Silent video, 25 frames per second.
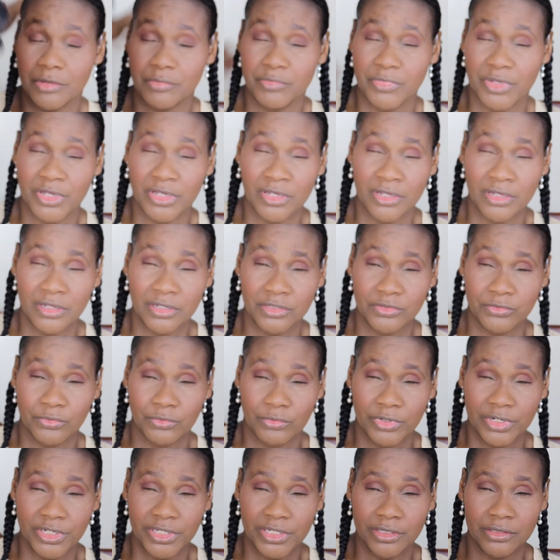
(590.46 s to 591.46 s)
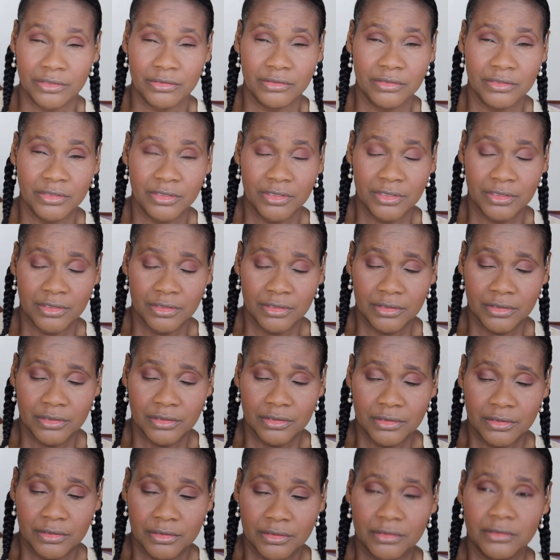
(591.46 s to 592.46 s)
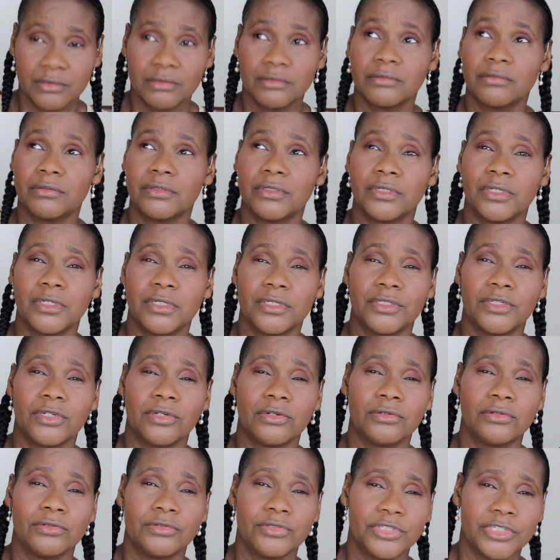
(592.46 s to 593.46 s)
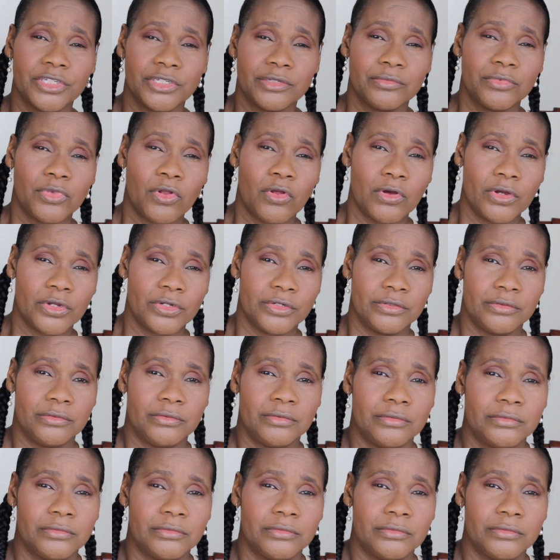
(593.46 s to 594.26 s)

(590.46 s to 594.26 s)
My eyes red. They're like doggone James Harden.